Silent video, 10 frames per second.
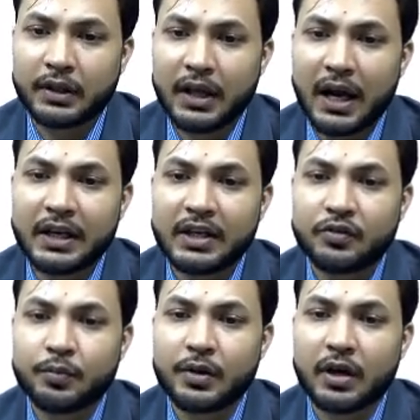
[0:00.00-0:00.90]
That
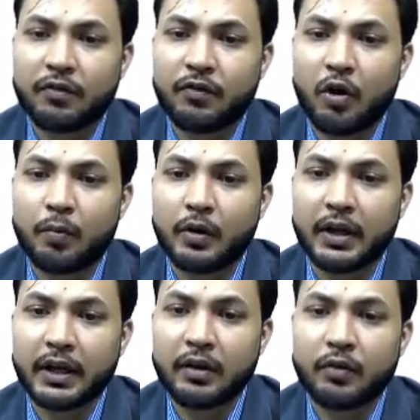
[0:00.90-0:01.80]
gives me a
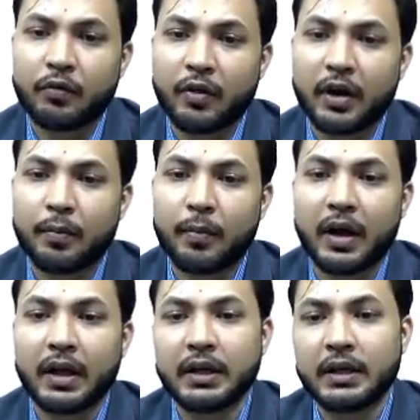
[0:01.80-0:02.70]
formula where
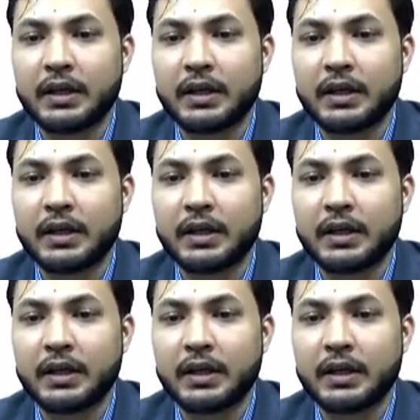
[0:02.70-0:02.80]
my